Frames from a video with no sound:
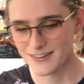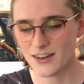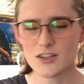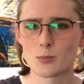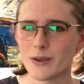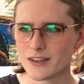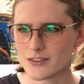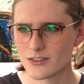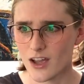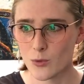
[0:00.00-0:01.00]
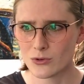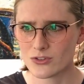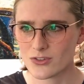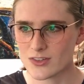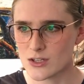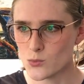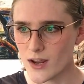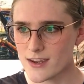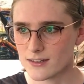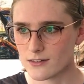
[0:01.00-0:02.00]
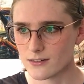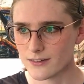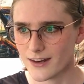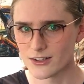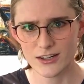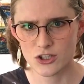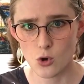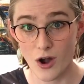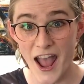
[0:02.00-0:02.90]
Nice pics. I want to see you naked and lick your